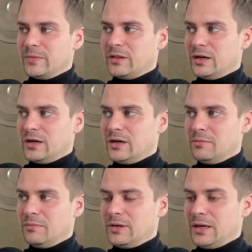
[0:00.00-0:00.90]

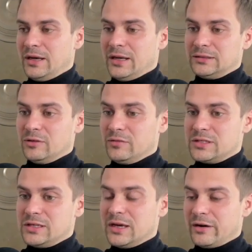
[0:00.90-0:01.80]
and that
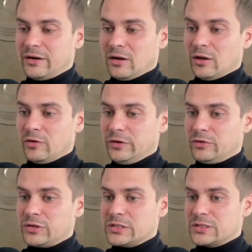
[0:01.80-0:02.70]
obviously got it a lot of
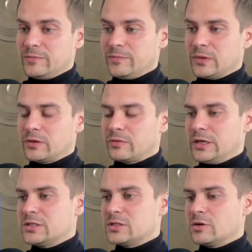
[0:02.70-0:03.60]
interest,
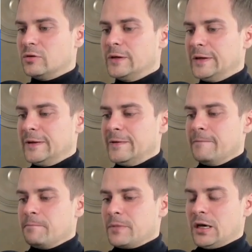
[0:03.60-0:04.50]
right? So
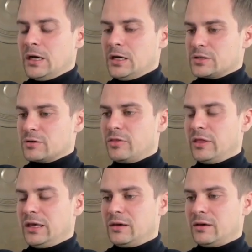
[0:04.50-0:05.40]
I
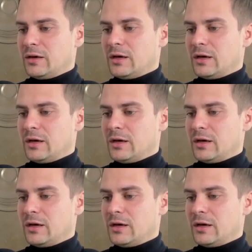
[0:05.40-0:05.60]
think